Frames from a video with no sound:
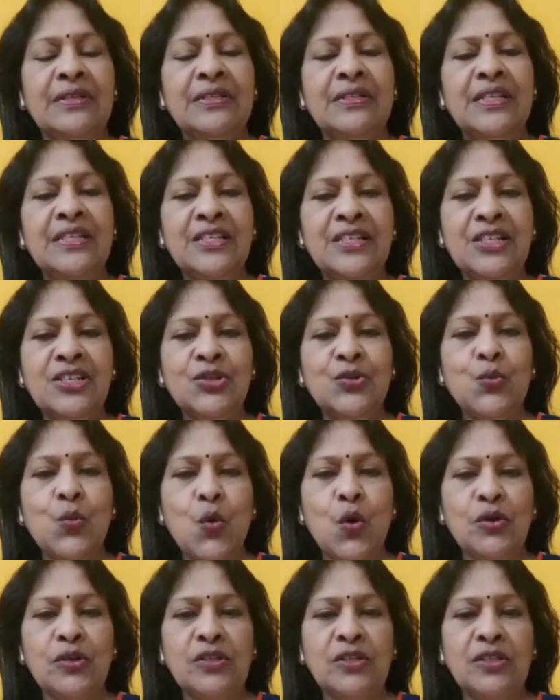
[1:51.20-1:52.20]
This is
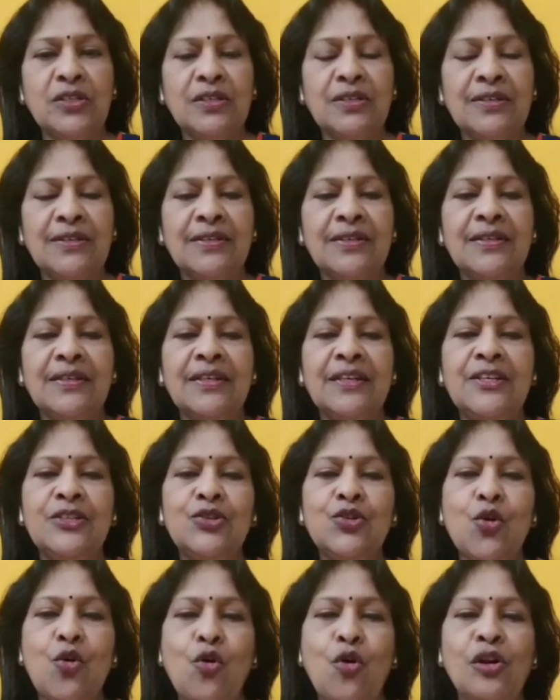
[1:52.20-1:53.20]
what
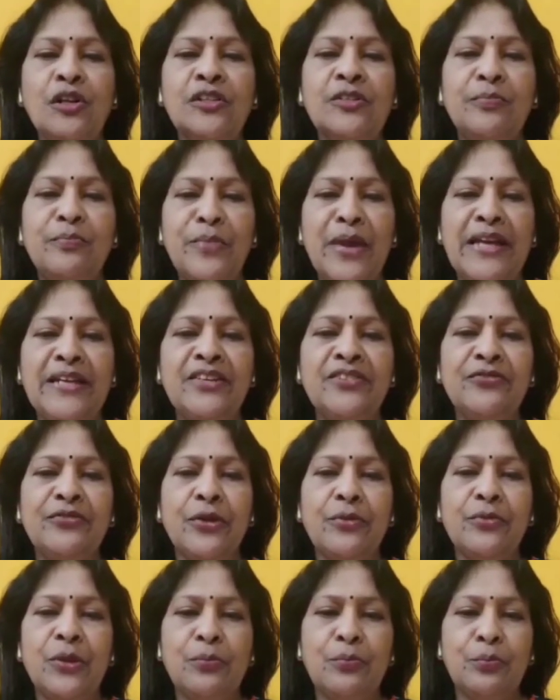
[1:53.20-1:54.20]
is all meant
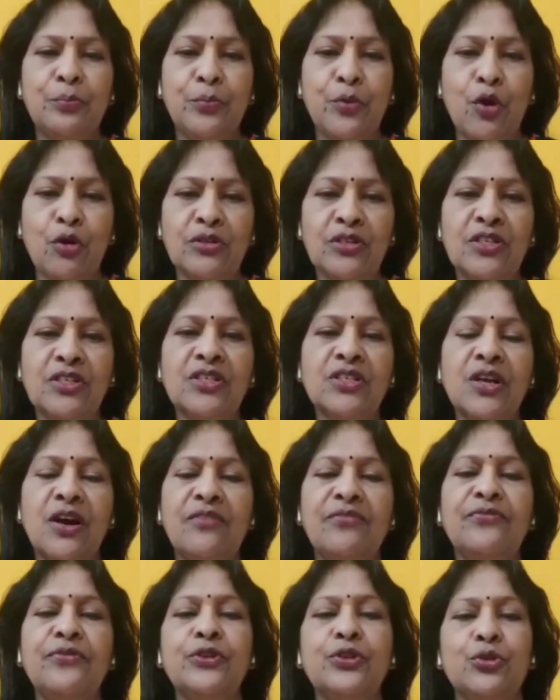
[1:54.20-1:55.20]
from the process
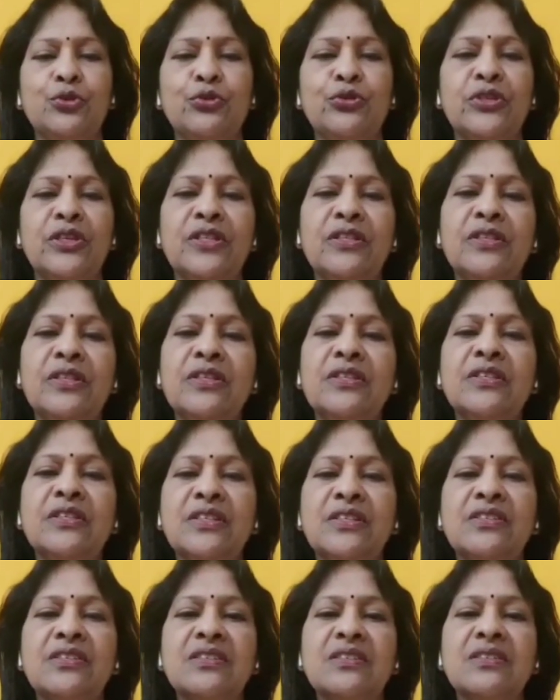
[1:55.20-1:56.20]
of
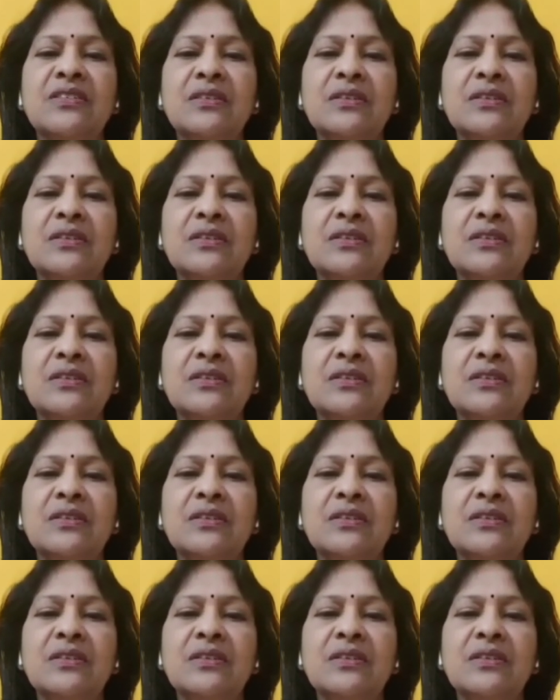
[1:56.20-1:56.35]
photosynthesis.